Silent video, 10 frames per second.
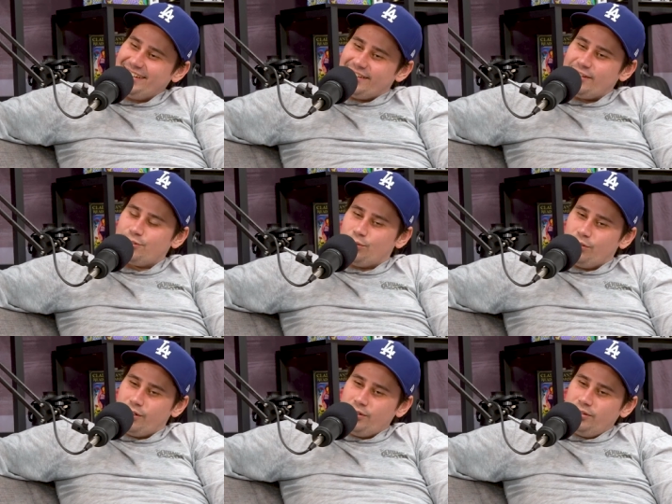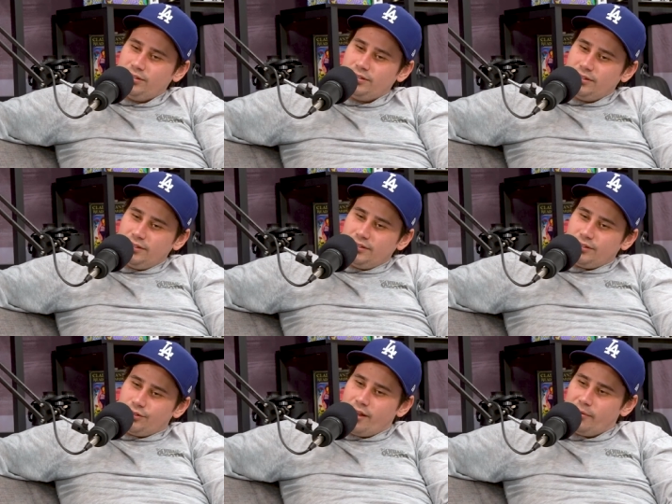That's cool though.
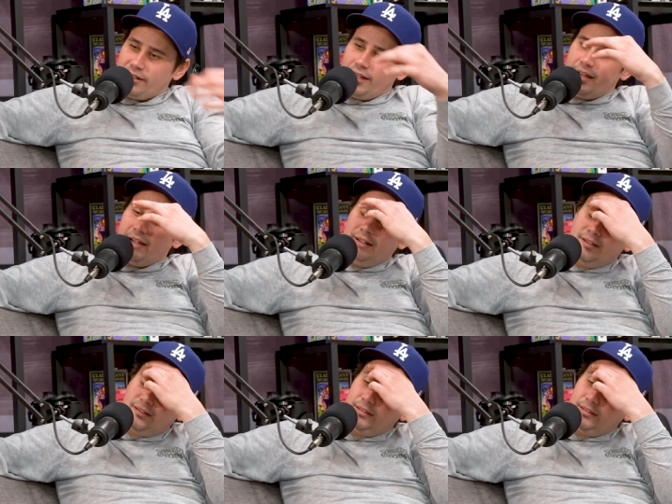Grabbing a guy.